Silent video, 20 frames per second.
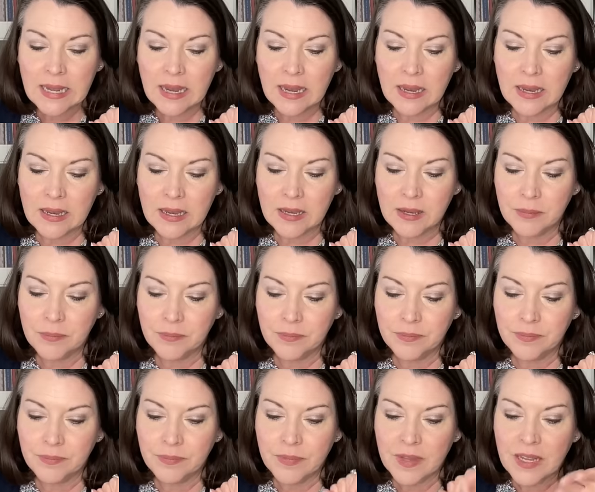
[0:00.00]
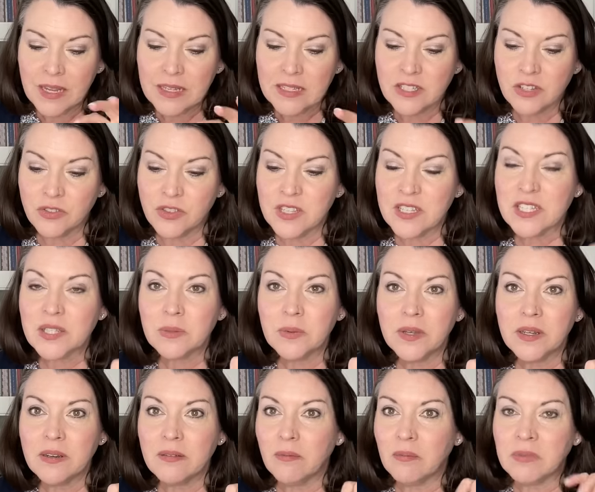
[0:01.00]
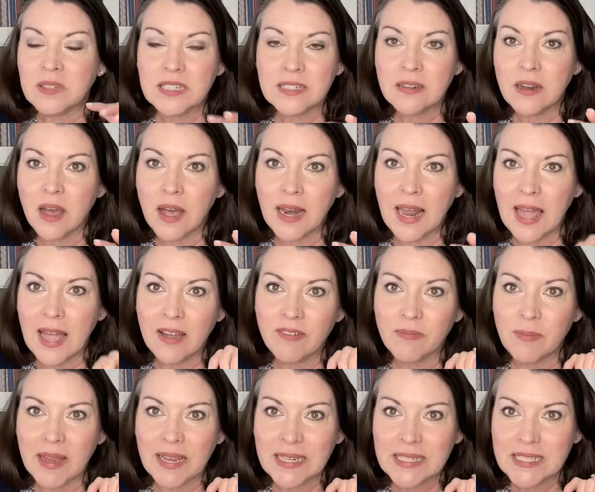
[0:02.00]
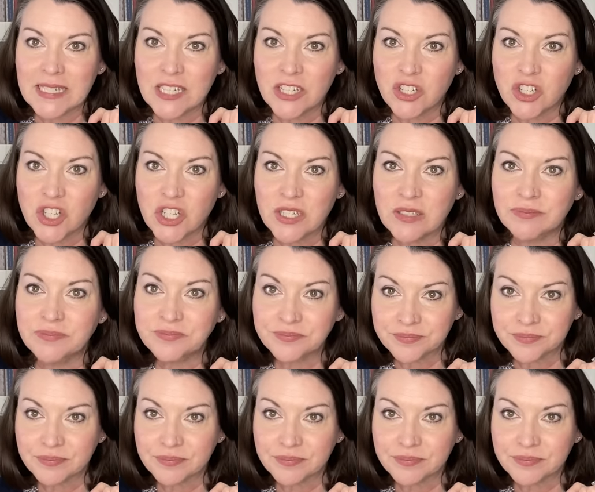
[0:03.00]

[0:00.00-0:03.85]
Um, so this one did not have my attention.